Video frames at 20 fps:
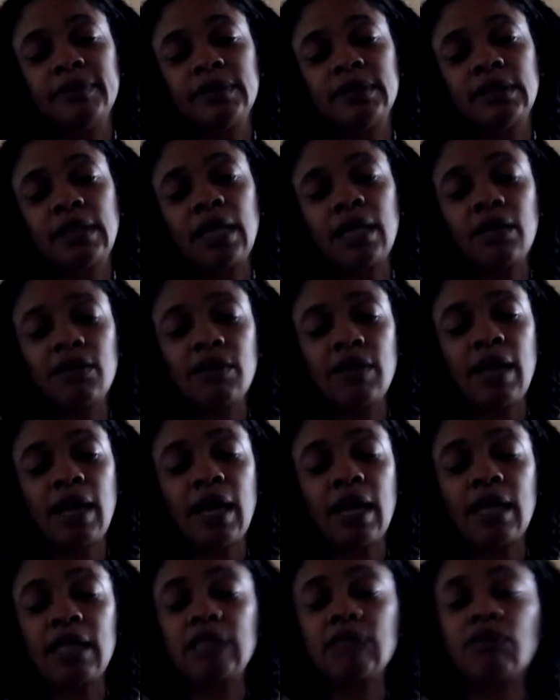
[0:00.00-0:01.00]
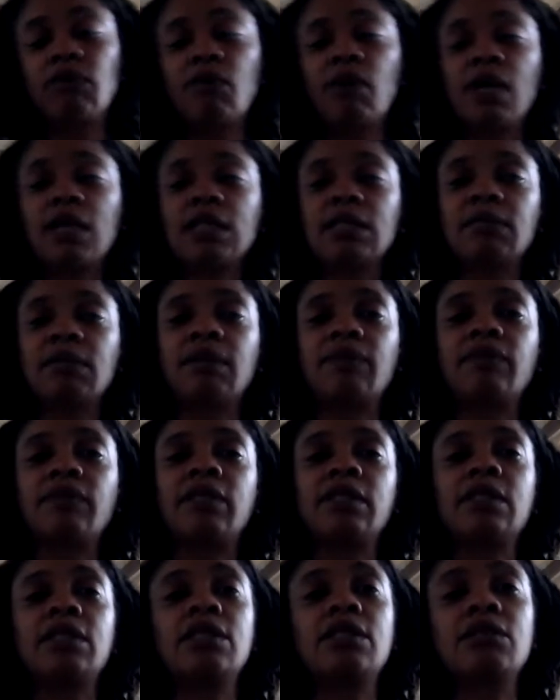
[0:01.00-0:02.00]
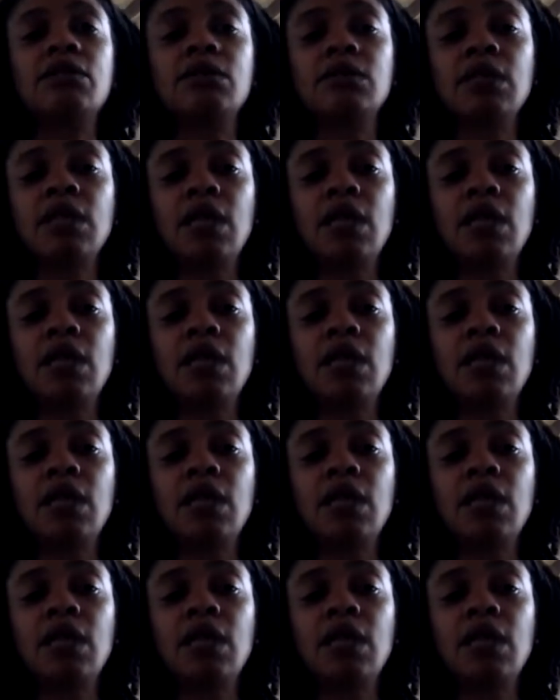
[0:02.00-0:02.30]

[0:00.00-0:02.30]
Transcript: thank you guys for watching my videos.